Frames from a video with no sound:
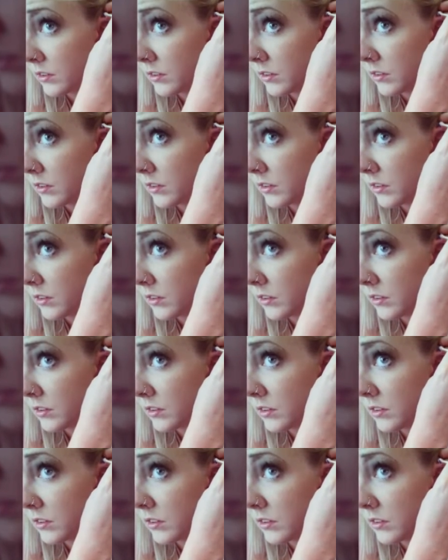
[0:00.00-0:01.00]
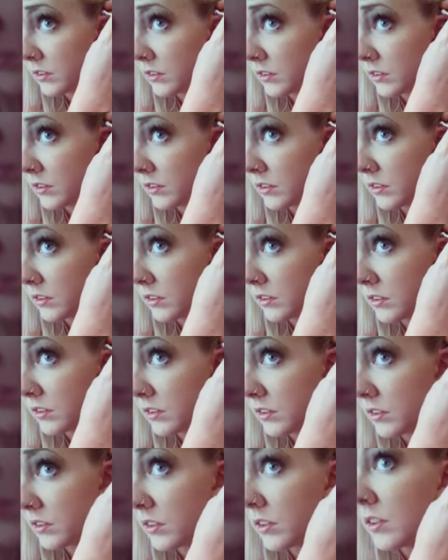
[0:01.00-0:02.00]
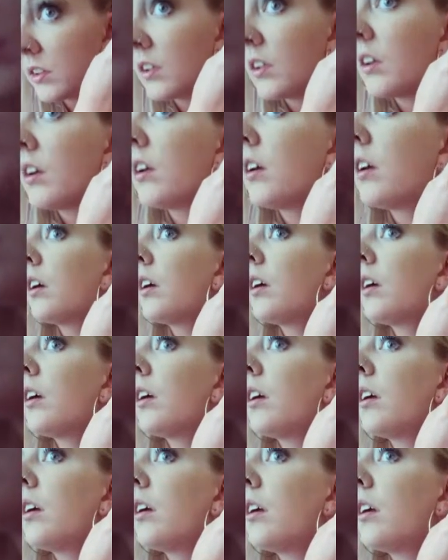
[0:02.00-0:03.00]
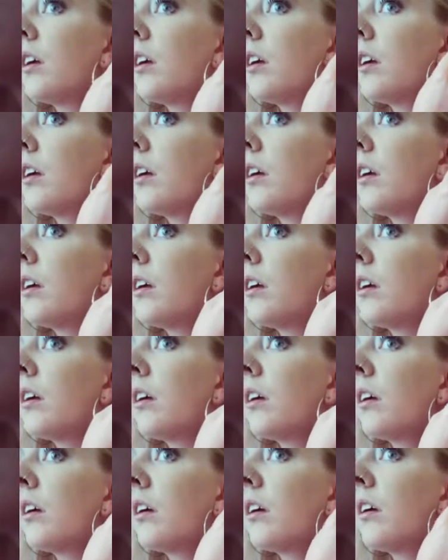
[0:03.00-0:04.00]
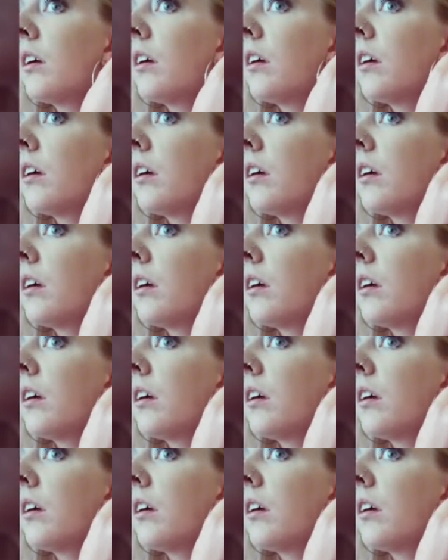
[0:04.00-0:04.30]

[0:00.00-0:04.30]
No one is speaking in this clip.